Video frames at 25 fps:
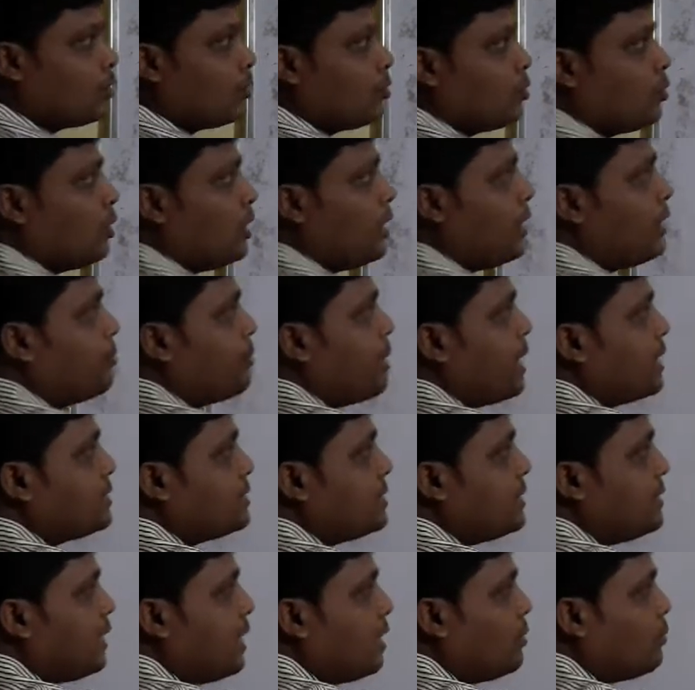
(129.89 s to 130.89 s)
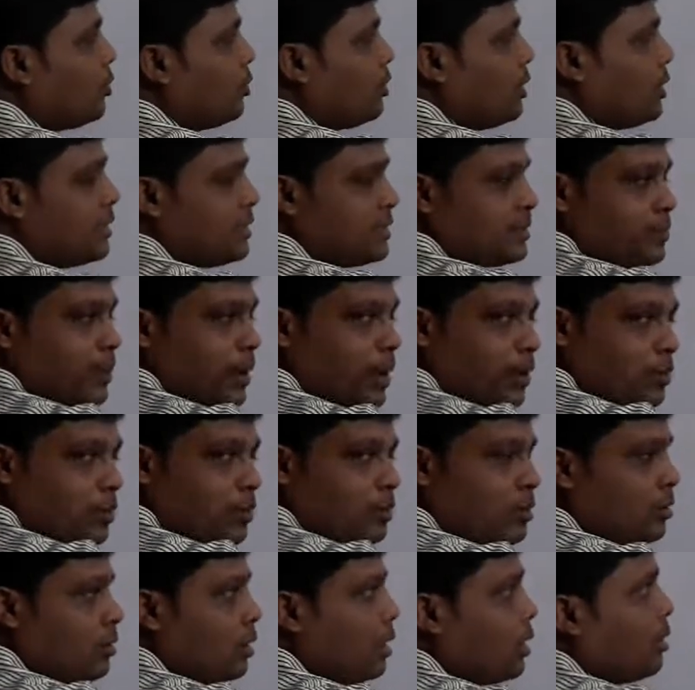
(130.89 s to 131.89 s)
Where matching label is
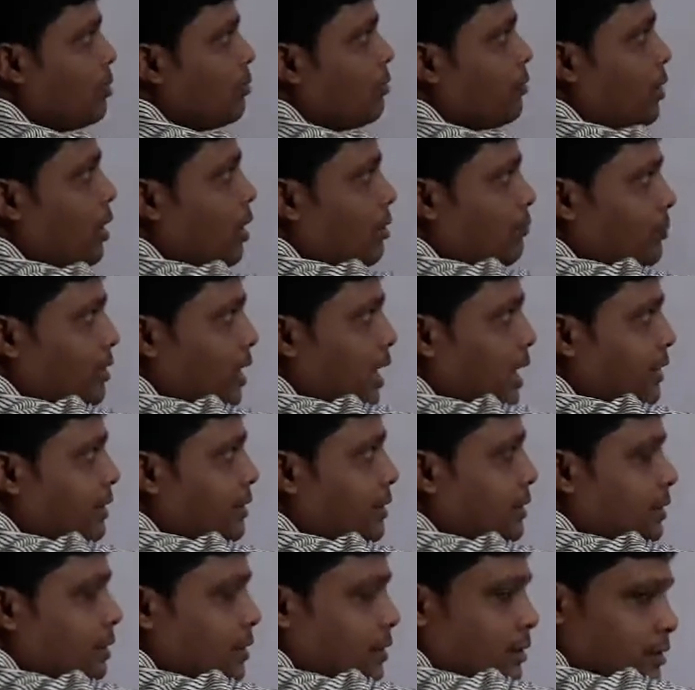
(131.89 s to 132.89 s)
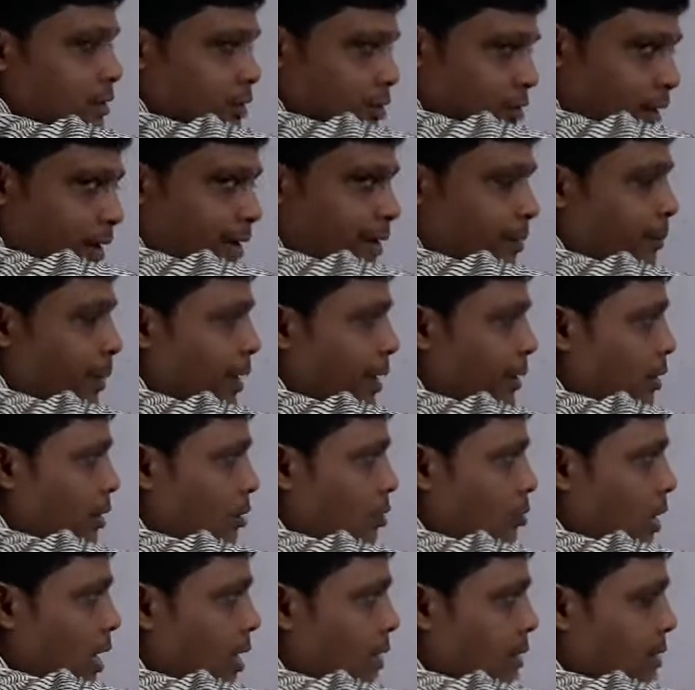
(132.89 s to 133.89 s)
found, from that statement
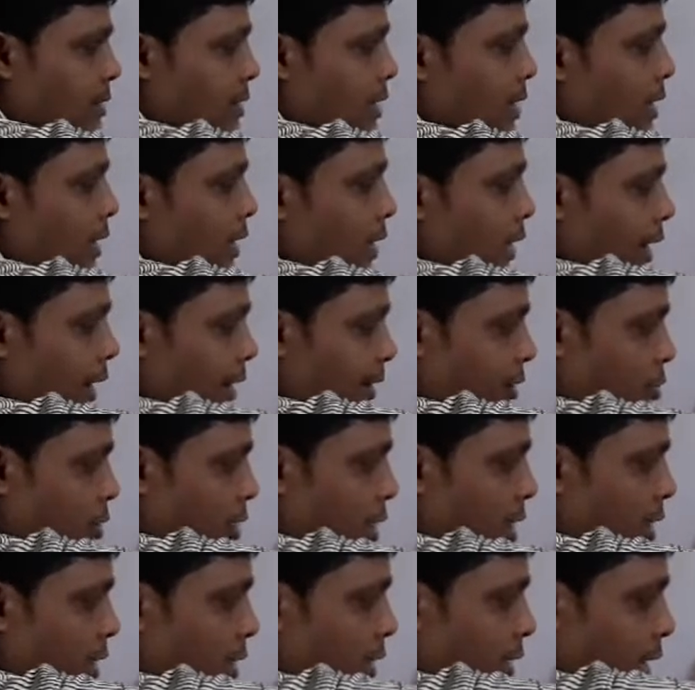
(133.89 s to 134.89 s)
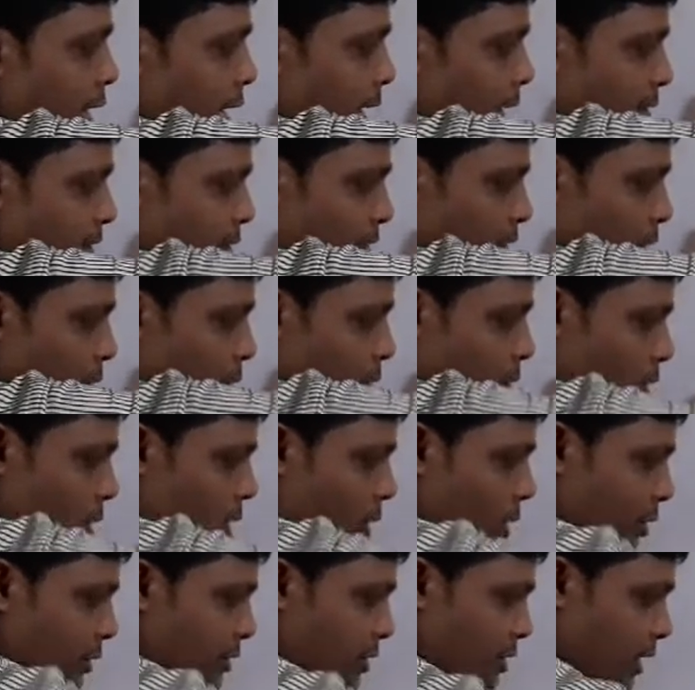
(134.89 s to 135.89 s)
onwards, it will execute
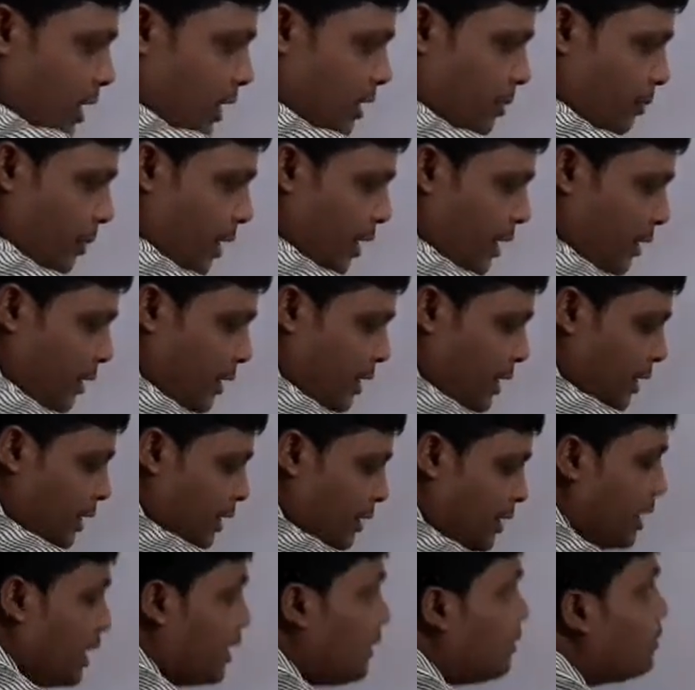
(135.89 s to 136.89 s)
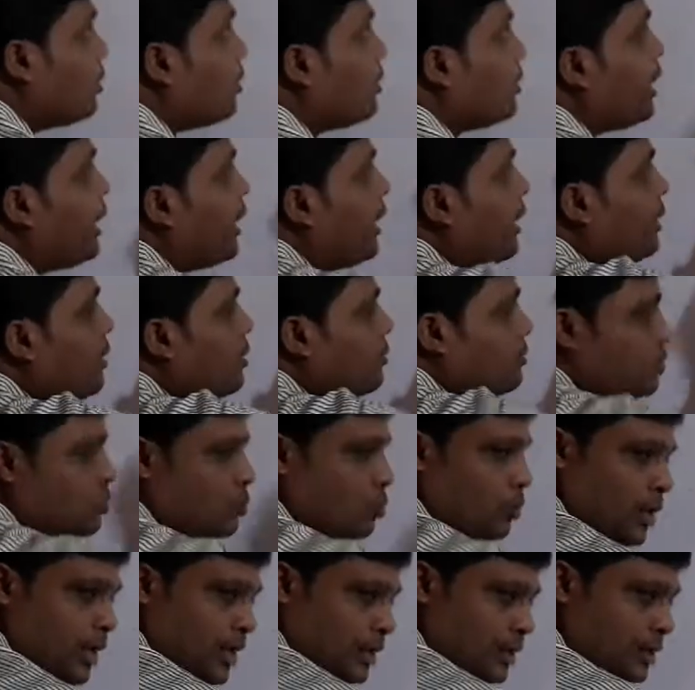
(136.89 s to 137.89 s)
all statement till the end of
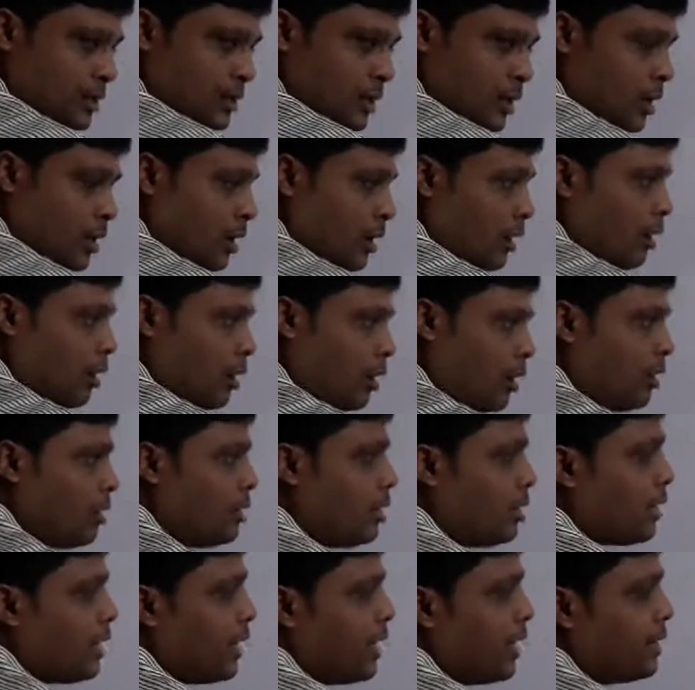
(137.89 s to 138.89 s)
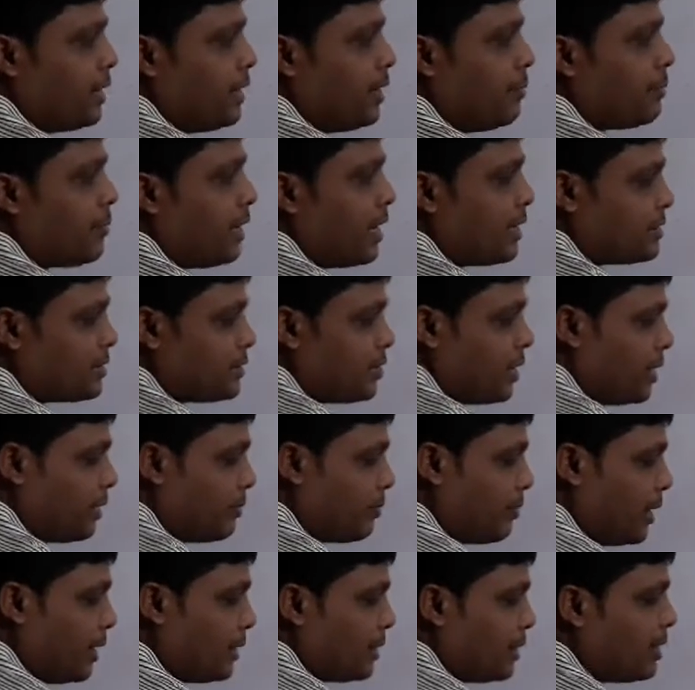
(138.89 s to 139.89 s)
switch or any break
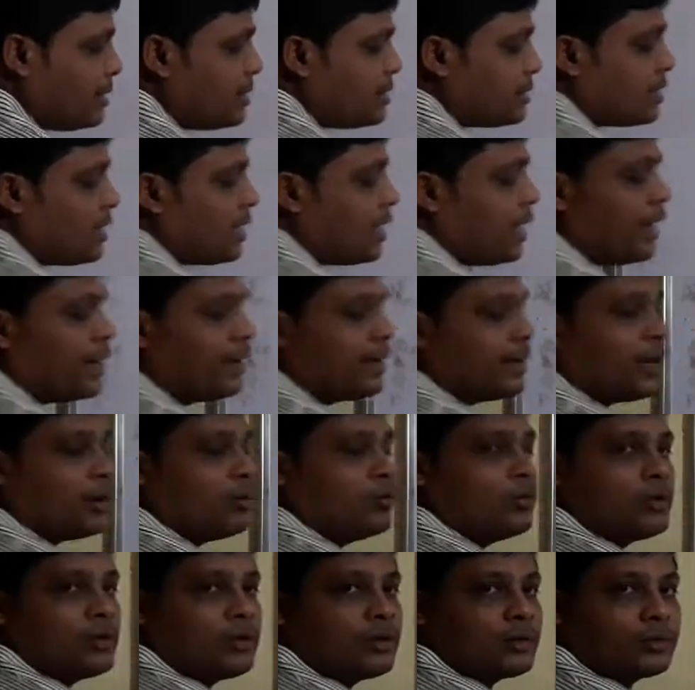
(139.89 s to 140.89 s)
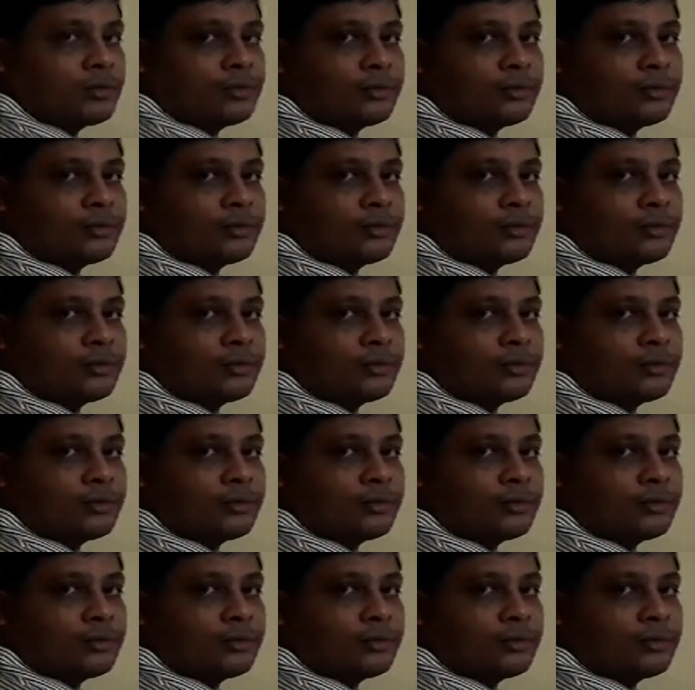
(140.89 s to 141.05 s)
statement is encountered.